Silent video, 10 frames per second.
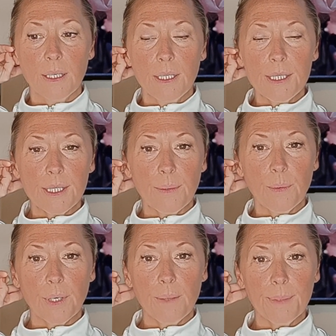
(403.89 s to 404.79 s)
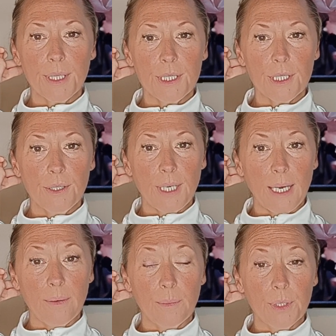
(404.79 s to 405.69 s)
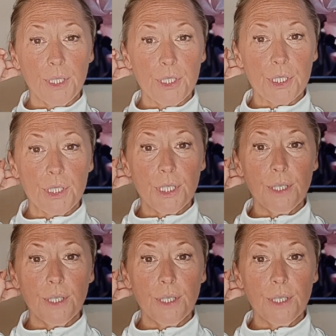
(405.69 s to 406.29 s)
So what I'm going to do now, and what you should do,